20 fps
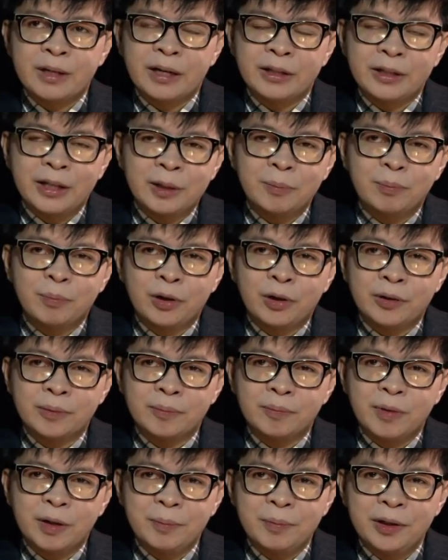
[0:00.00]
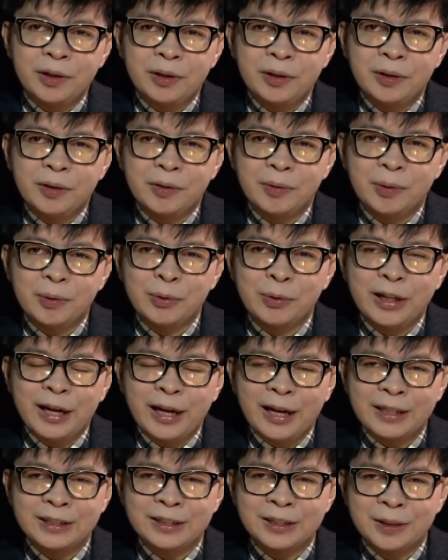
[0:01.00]
at that point, maybe we
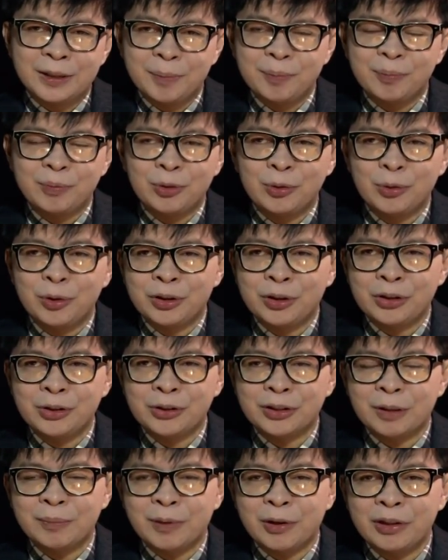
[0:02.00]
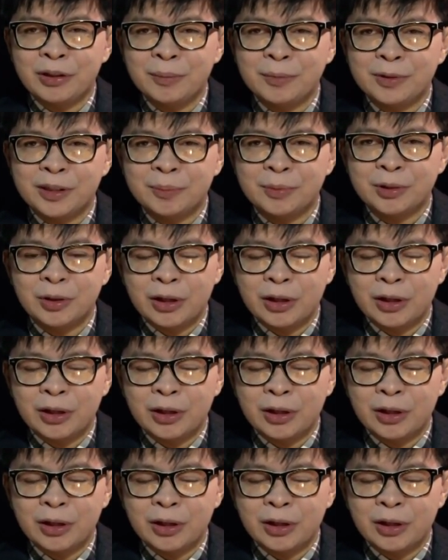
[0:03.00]
would ask him to introduce about himself.